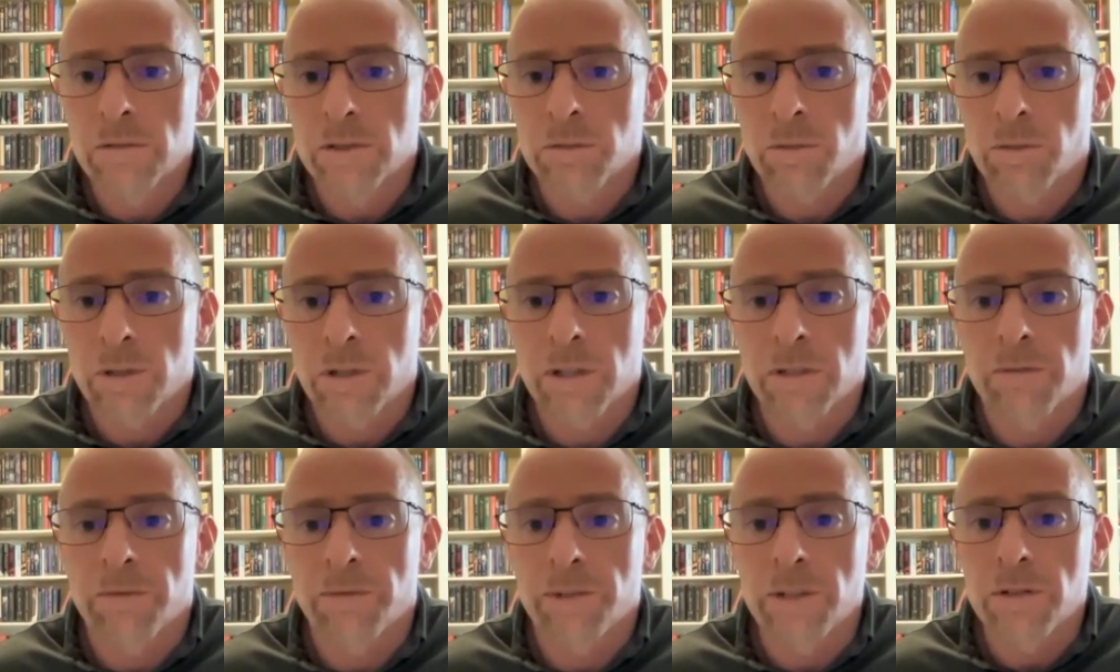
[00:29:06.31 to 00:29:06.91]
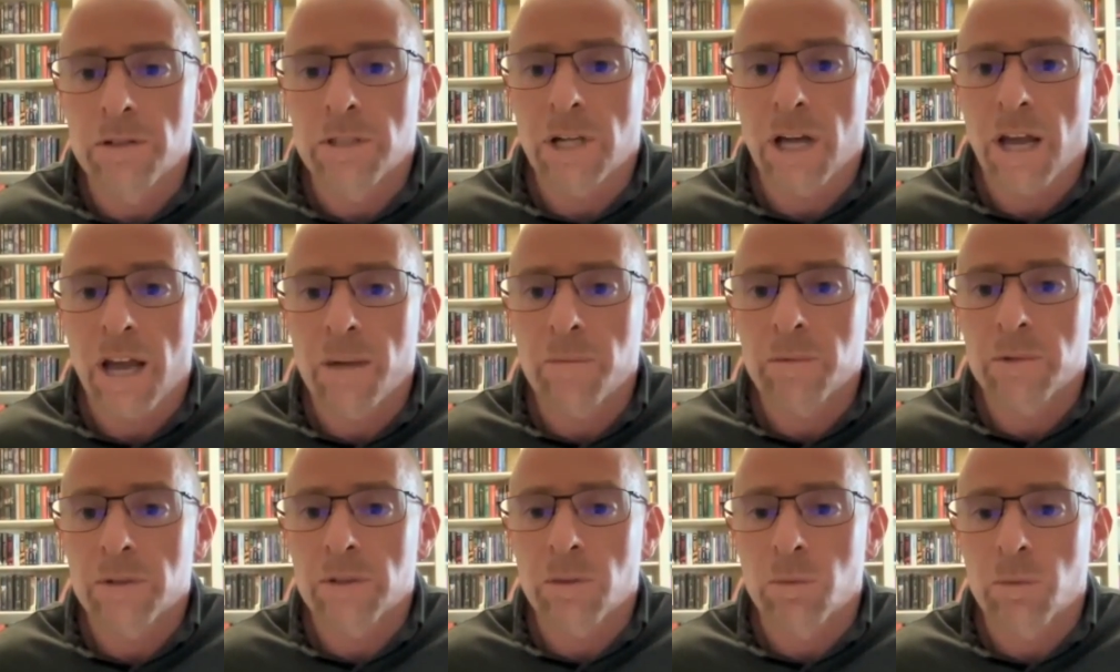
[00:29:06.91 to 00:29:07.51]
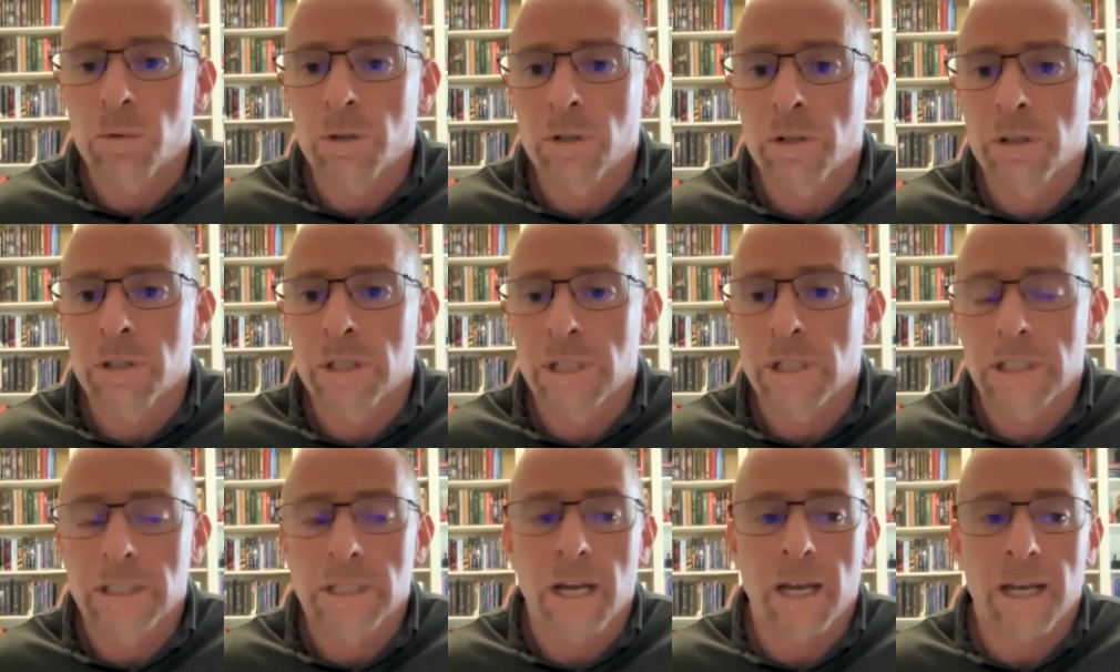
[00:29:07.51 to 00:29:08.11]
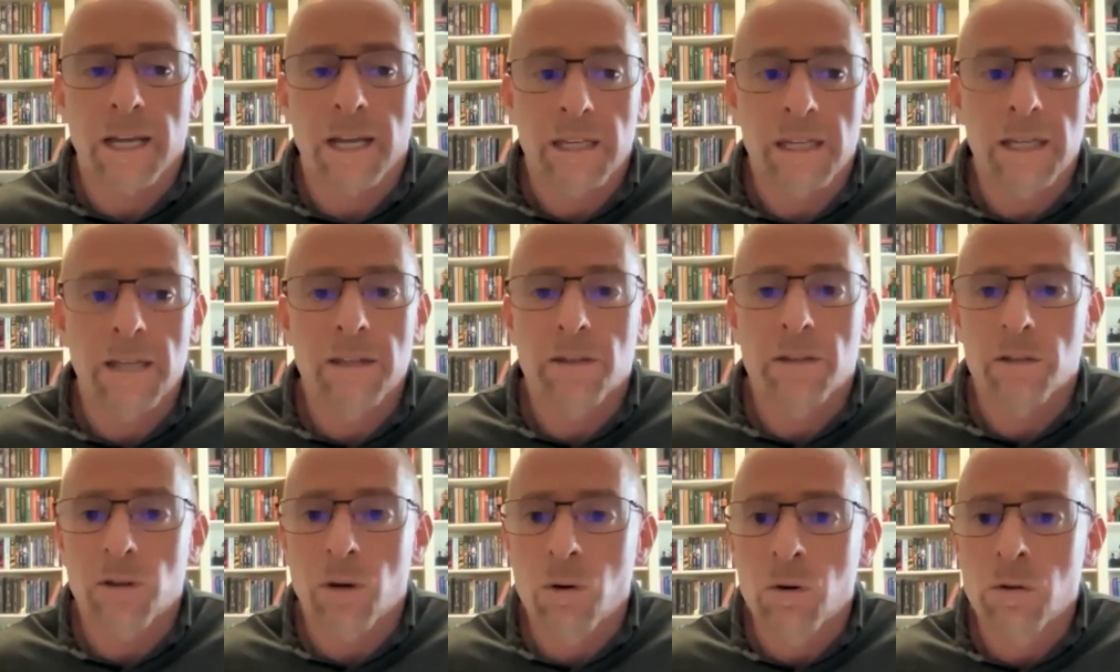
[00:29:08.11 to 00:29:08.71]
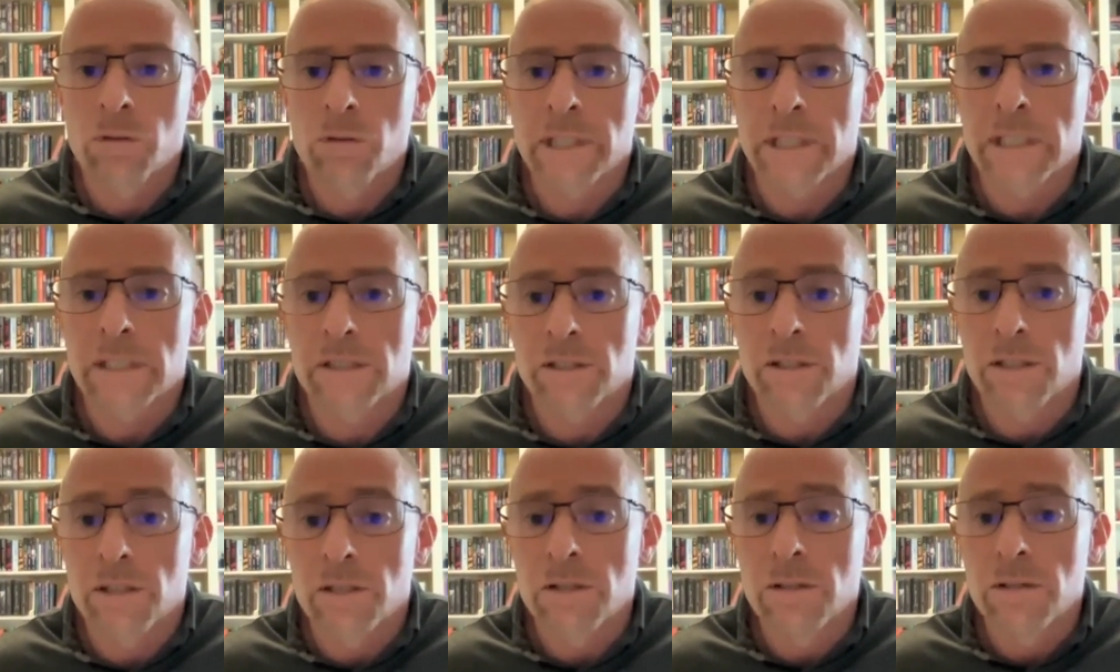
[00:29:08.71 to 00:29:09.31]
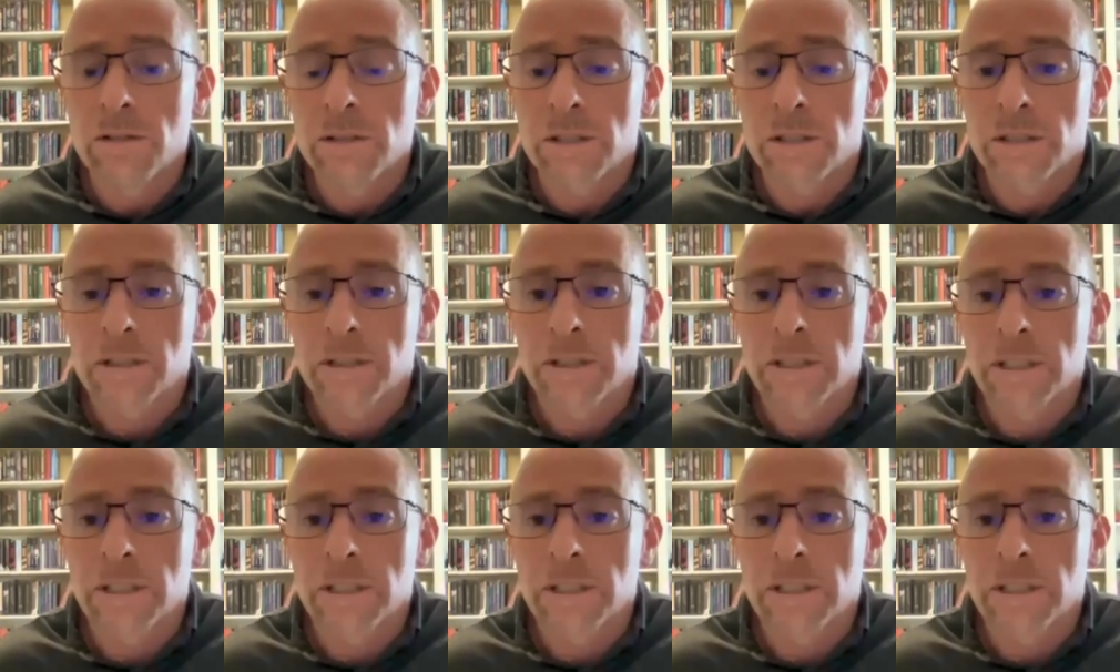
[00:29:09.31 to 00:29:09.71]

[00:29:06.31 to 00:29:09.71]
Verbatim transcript: It's one of the few times the word yahid or only is used.